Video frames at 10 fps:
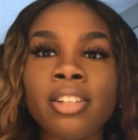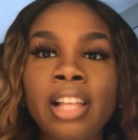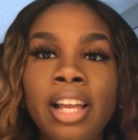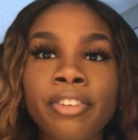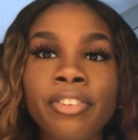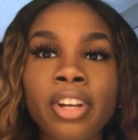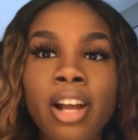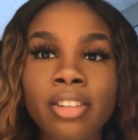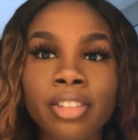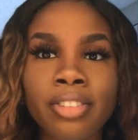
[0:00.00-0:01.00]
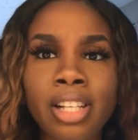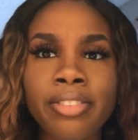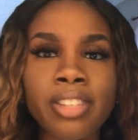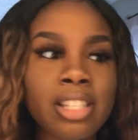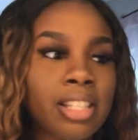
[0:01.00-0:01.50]
to like figure out the
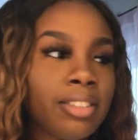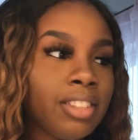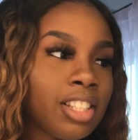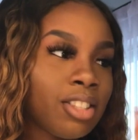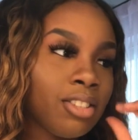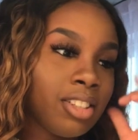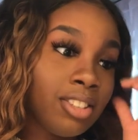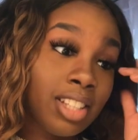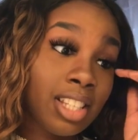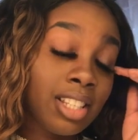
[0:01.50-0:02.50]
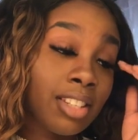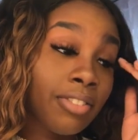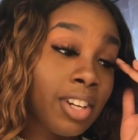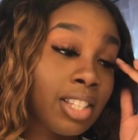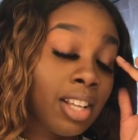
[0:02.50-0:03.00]
relevancy of these two little kids because
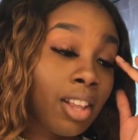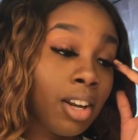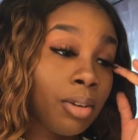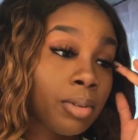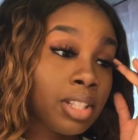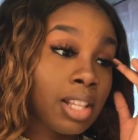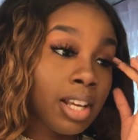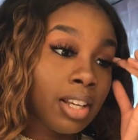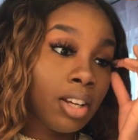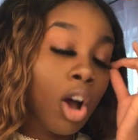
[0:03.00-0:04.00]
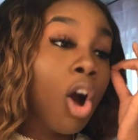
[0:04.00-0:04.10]
first I thought it was like,